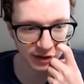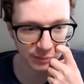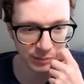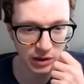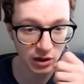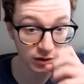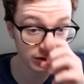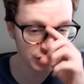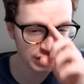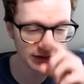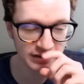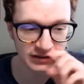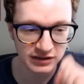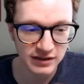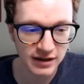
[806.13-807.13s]
apology
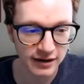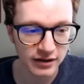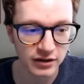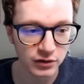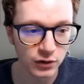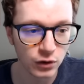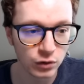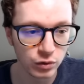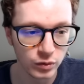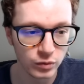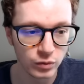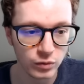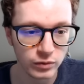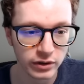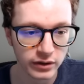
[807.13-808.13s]
does not
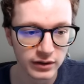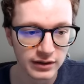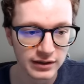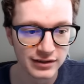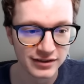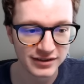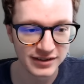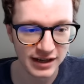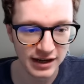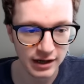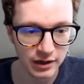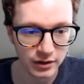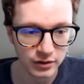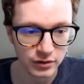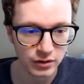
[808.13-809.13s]
include
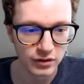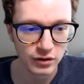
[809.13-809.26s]
said